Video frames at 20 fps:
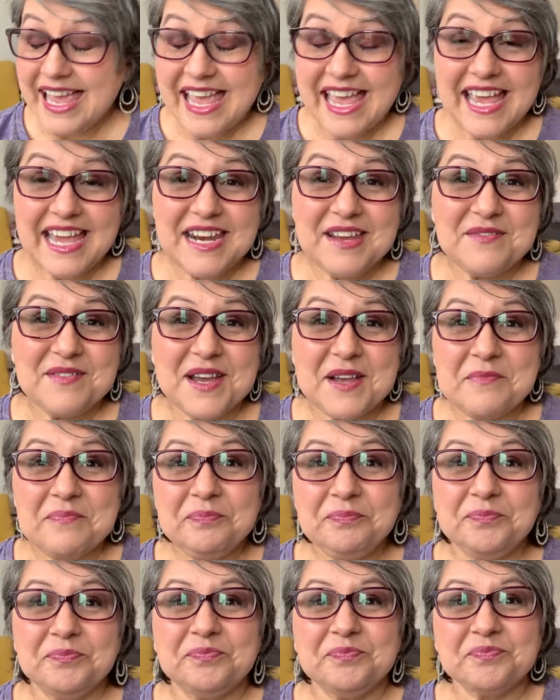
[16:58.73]
Anyway,
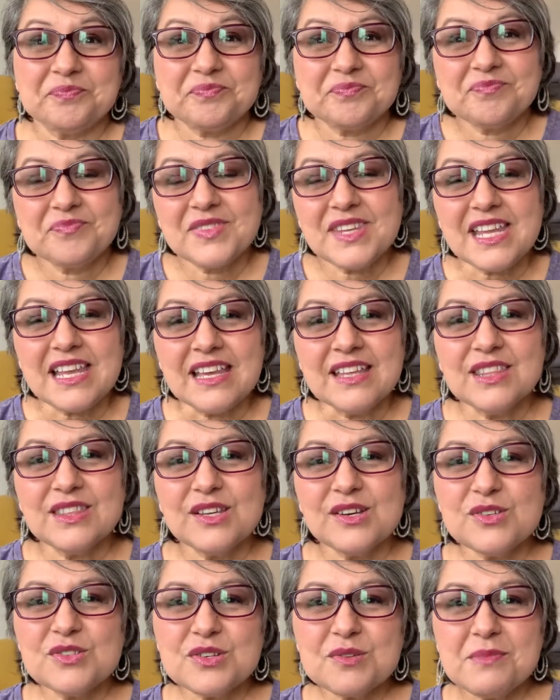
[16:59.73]

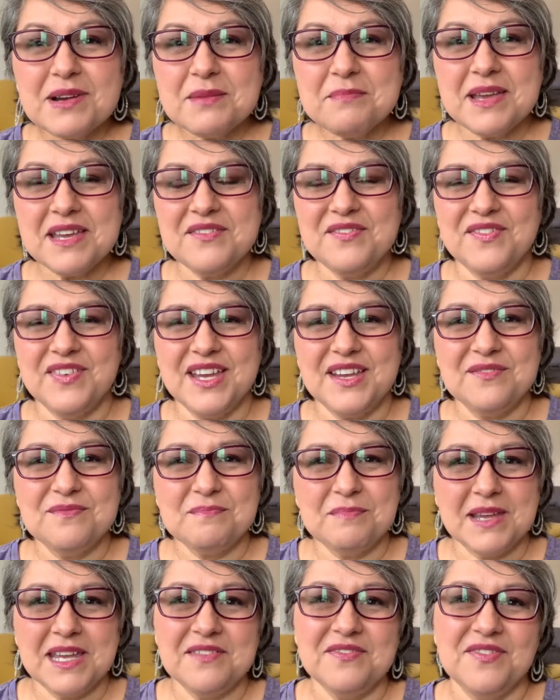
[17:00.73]
those are my
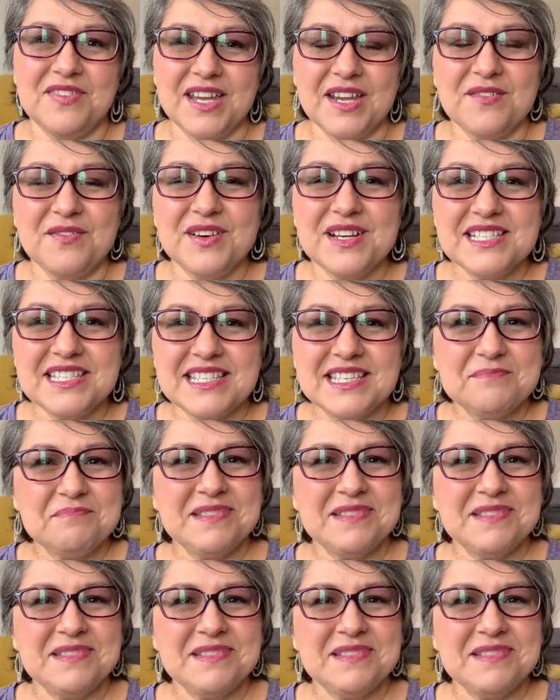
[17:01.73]
May favorites.